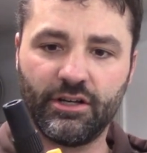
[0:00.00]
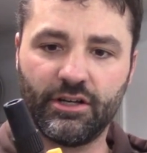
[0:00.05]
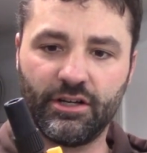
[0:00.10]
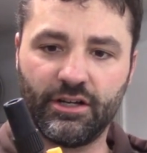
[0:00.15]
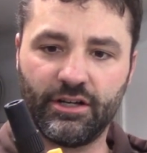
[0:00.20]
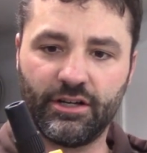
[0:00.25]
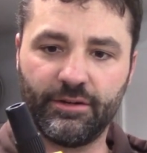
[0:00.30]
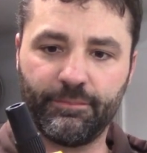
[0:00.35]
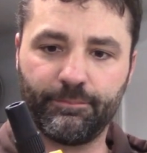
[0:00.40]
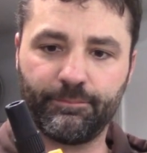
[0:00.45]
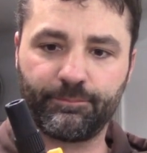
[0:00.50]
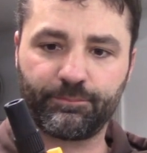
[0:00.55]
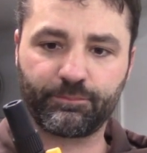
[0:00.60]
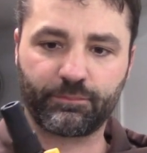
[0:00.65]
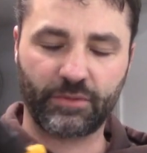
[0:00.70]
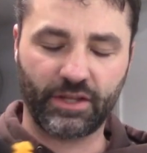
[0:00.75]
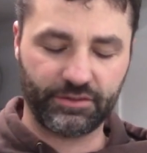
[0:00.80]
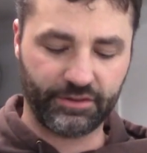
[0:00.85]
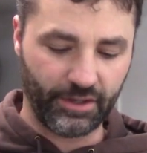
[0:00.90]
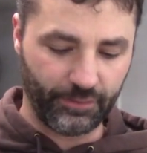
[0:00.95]

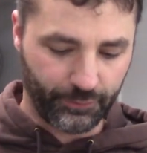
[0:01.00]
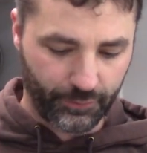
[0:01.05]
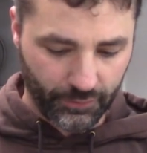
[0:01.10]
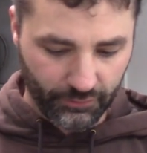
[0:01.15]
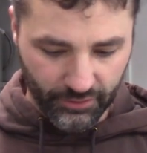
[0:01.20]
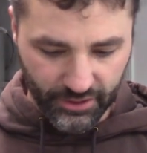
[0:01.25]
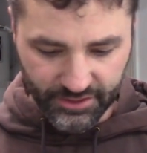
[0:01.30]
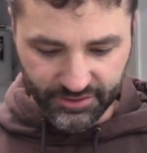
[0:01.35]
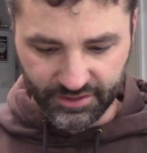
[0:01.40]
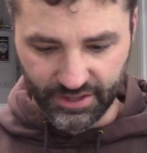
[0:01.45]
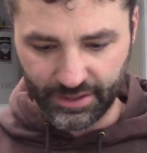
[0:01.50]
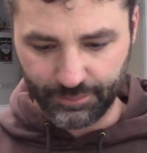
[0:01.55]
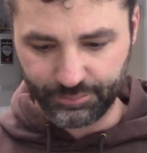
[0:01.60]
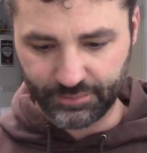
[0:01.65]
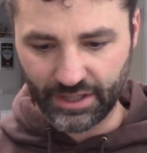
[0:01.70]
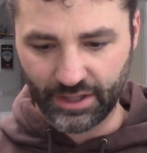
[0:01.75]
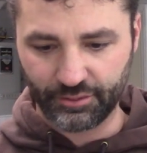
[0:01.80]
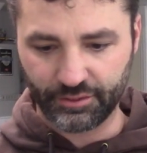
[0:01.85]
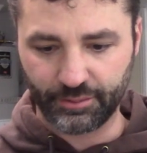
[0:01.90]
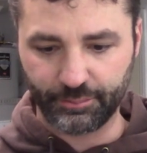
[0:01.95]
Um, definitely
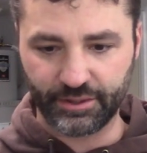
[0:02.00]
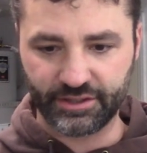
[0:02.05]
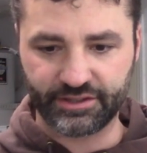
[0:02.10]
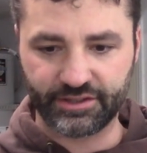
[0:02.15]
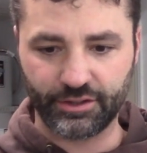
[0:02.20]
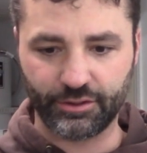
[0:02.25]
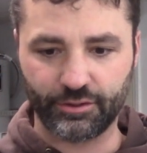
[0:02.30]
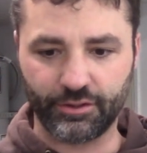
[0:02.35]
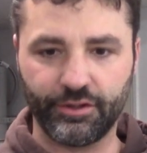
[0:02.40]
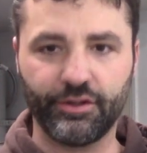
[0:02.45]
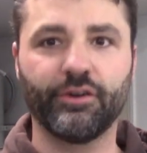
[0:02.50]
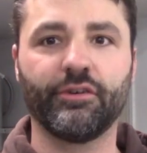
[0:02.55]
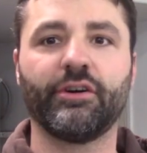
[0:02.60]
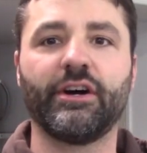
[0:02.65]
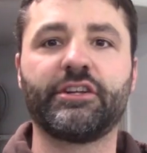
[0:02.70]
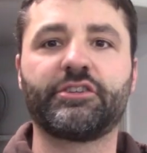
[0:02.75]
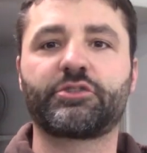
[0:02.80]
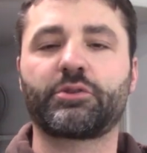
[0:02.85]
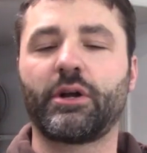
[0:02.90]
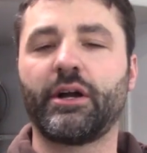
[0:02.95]
tape down the
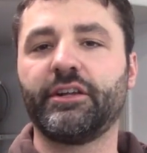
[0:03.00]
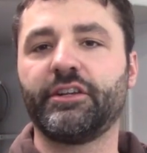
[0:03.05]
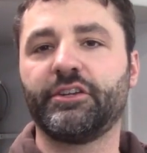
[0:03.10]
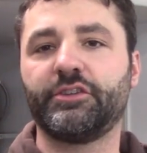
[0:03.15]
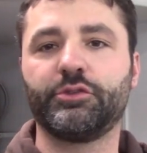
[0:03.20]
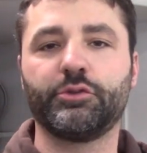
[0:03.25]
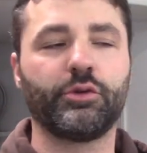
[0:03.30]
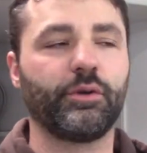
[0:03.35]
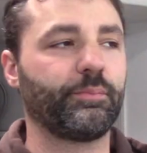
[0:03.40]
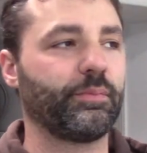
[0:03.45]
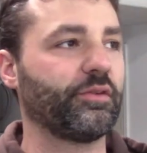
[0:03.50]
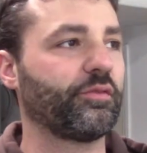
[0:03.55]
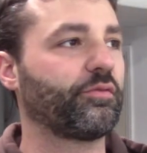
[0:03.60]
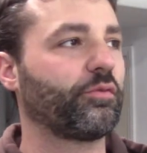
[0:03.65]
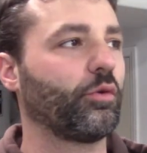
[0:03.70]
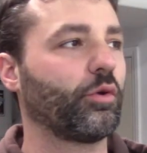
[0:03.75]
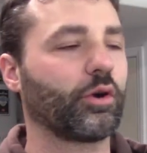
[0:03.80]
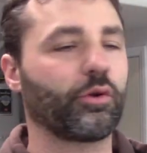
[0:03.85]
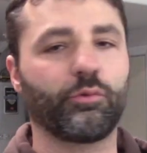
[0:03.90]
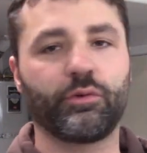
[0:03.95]
material. I tried to do it
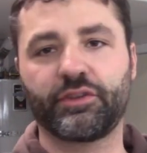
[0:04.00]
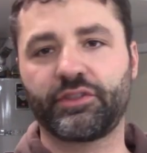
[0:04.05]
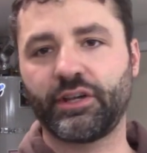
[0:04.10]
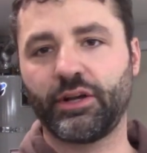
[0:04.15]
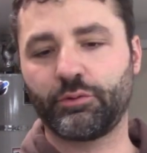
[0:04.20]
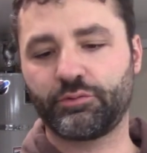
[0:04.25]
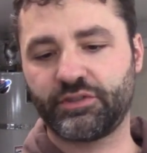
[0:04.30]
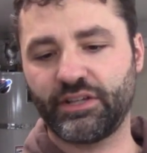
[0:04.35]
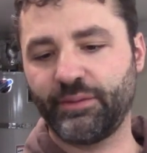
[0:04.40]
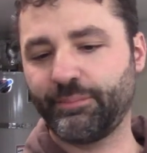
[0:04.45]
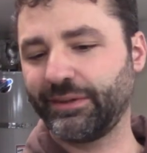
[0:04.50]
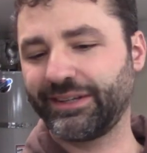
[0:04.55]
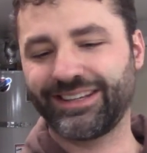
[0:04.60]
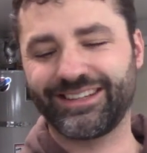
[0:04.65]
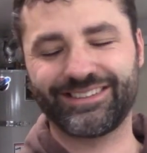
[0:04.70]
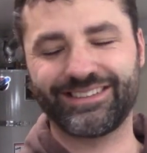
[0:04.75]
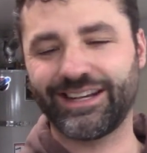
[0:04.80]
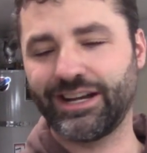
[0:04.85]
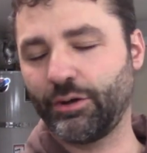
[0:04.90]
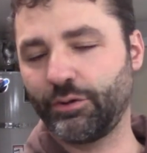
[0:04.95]
before without taping
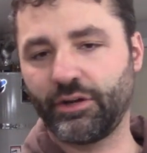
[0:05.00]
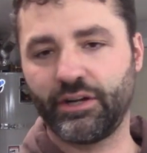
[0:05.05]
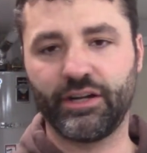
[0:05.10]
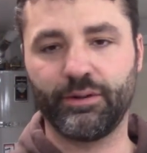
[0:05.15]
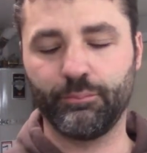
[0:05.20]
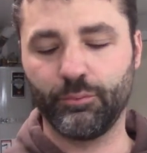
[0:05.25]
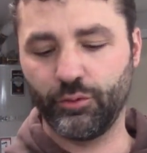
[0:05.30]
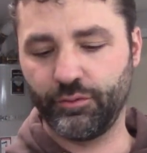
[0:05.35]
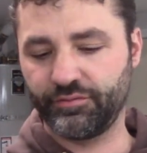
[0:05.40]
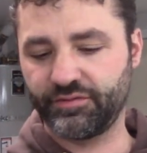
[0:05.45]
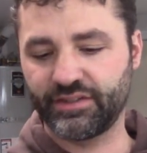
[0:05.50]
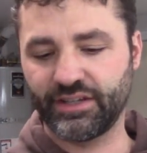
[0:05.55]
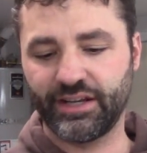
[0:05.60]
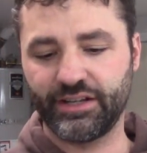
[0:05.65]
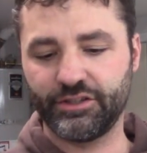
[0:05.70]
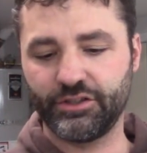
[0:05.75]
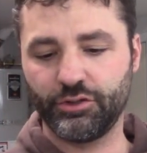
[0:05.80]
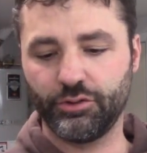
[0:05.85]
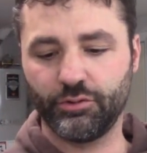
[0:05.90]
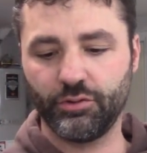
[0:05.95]
it down and it moves
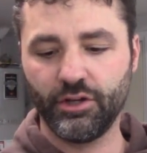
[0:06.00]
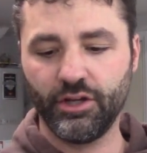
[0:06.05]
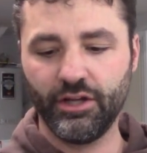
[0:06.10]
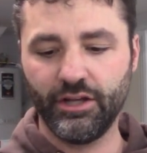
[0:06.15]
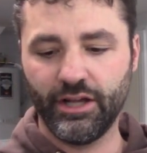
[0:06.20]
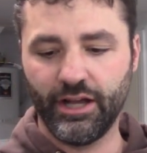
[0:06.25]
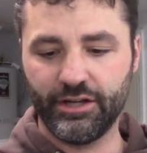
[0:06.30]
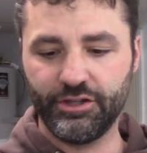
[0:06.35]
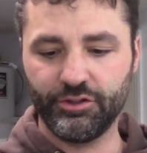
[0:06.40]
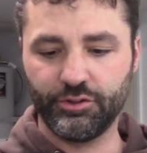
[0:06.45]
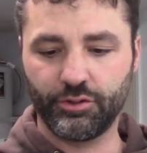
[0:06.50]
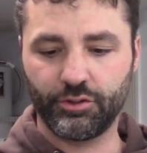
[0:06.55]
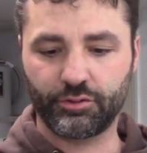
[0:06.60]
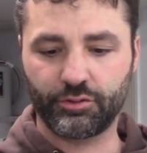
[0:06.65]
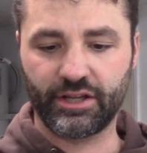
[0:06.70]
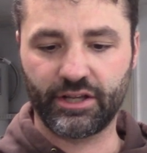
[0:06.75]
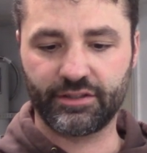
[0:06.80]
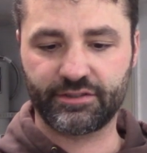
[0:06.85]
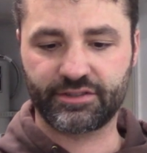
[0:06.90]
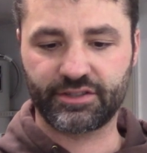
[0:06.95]
on you and you
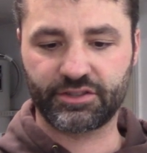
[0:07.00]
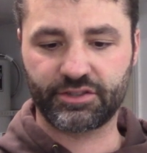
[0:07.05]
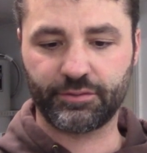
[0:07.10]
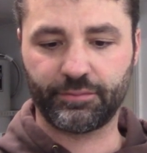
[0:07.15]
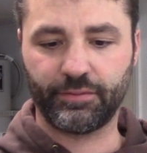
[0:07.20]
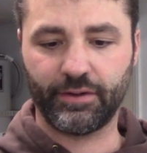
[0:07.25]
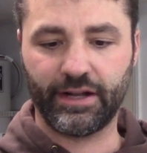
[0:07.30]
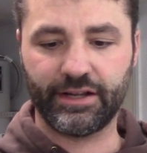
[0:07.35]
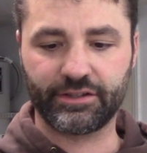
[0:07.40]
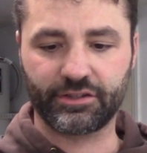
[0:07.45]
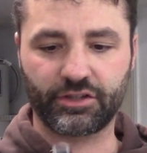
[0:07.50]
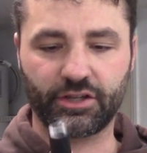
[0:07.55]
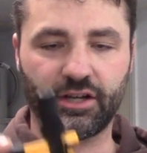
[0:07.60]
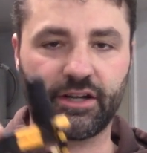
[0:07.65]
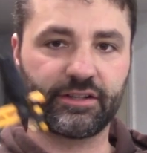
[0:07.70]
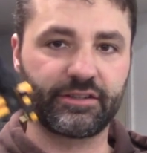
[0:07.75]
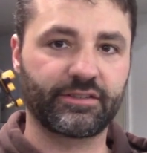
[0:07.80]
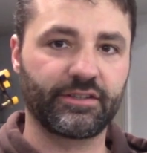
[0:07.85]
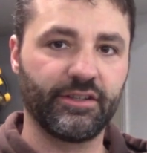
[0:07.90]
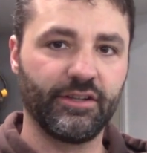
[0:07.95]
get such a fine
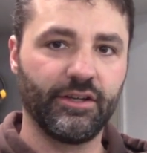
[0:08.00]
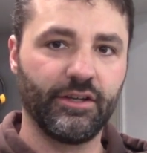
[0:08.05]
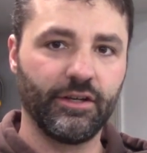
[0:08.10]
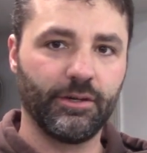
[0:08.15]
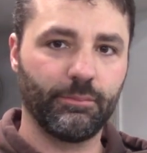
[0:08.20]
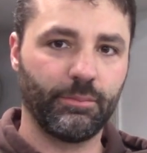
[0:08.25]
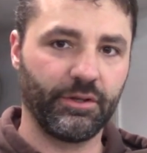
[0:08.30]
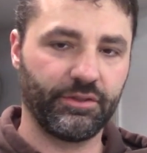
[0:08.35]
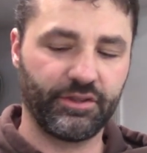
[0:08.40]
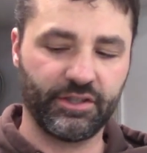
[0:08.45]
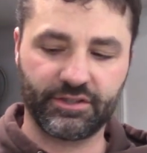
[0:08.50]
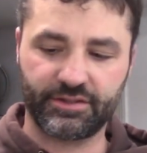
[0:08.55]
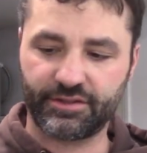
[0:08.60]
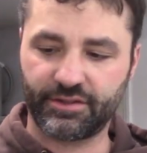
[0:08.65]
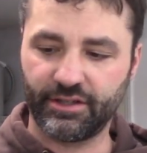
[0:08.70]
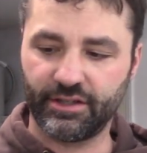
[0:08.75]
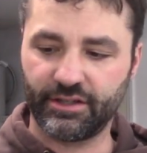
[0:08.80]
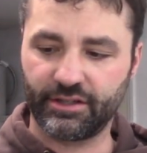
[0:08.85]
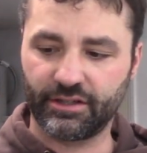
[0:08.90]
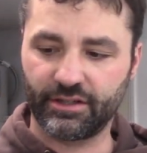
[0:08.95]
cut. But
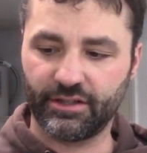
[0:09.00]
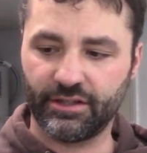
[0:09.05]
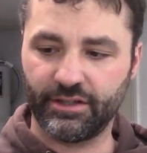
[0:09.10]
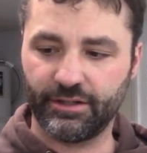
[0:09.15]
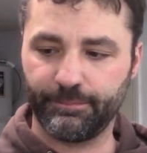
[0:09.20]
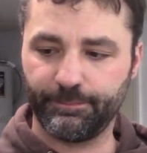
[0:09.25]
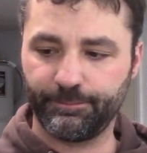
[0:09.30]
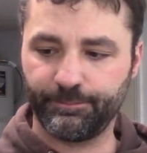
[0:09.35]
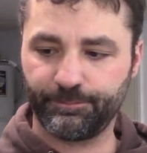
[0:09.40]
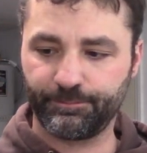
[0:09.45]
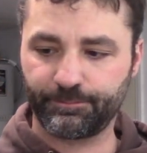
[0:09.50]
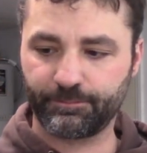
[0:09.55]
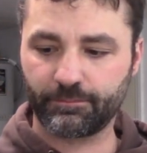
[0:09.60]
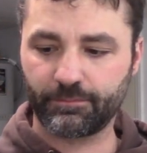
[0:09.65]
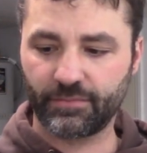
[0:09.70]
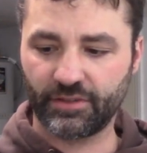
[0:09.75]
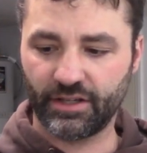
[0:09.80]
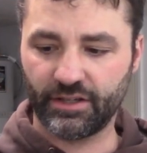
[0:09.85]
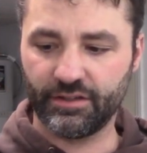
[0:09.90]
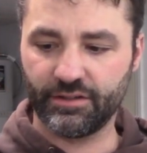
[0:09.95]
this thing um,
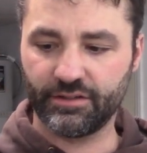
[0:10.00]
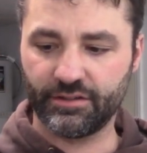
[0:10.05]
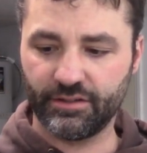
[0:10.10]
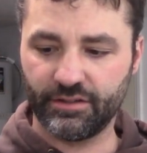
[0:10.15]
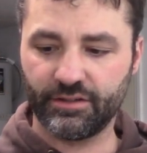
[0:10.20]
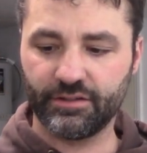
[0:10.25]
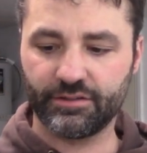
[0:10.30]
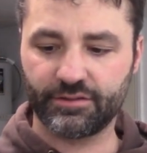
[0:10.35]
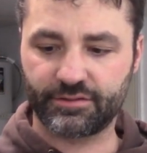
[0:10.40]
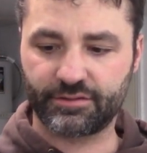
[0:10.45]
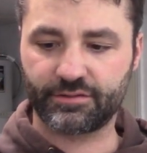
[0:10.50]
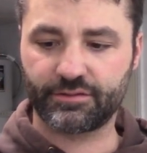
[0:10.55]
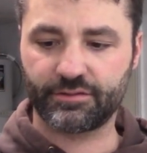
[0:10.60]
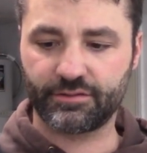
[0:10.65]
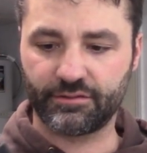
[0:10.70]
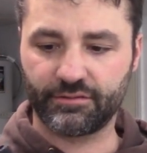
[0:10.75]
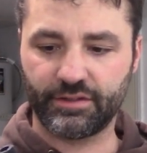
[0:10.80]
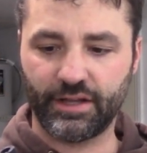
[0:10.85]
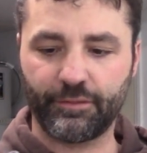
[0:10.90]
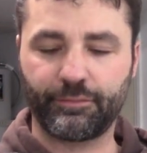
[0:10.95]
is,
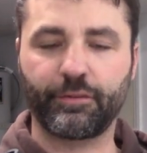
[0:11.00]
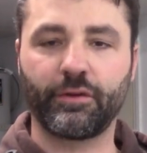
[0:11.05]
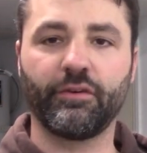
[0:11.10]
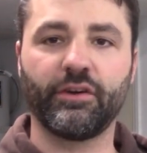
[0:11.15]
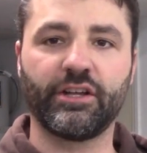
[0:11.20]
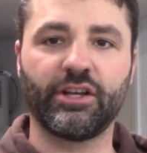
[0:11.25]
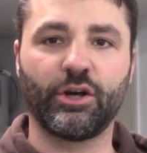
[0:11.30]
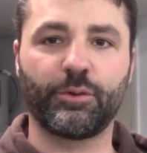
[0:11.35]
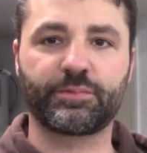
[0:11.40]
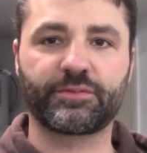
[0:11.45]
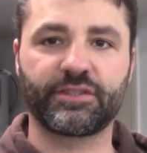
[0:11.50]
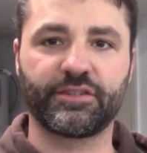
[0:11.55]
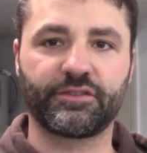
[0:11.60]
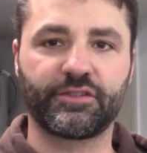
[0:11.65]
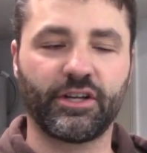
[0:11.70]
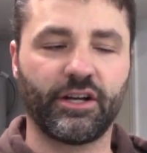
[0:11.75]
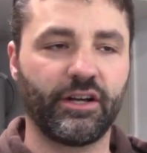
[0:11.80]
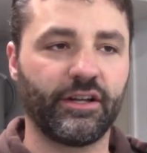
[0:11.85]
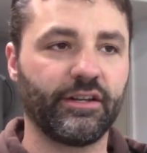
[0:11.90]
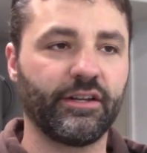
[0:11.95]
is, definitely helps a
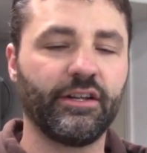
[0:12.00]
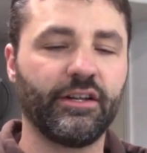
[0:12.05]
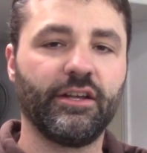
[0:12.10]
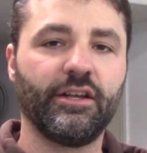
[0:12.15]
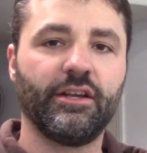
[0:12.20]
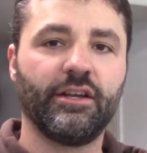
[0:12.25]
ton.